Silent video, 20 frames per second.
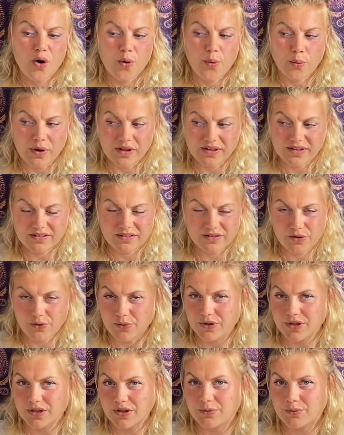What is
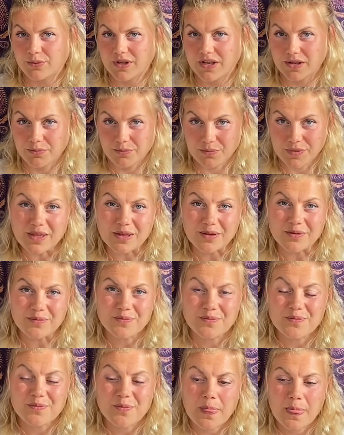going on within me?
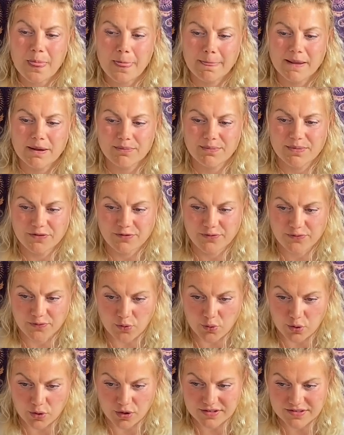
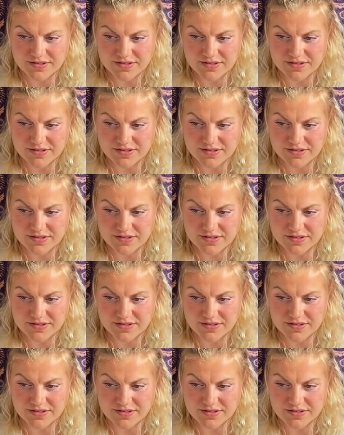Before